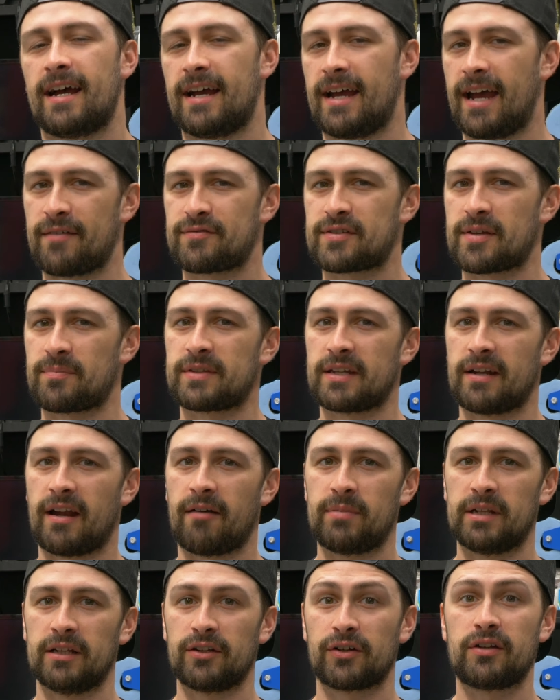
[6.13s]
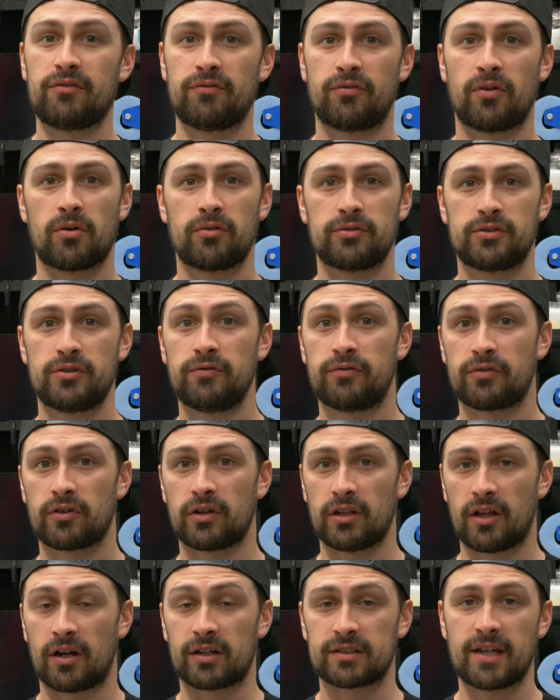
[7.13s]
I have something I've been looking forward to for
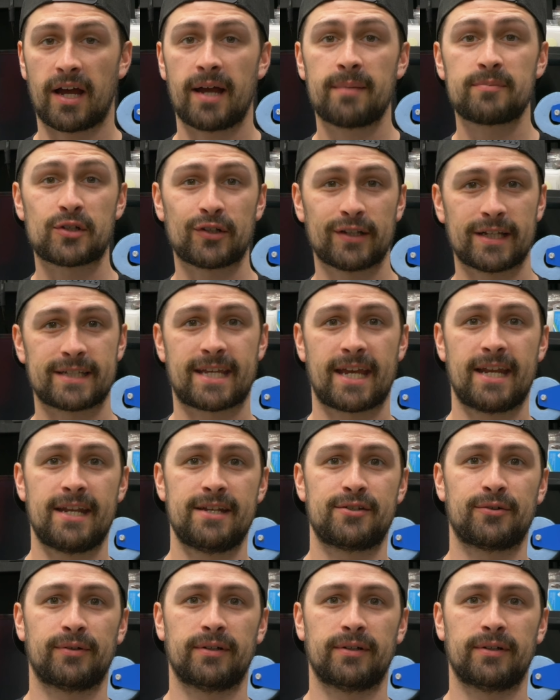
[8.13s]
a long time, so let's get into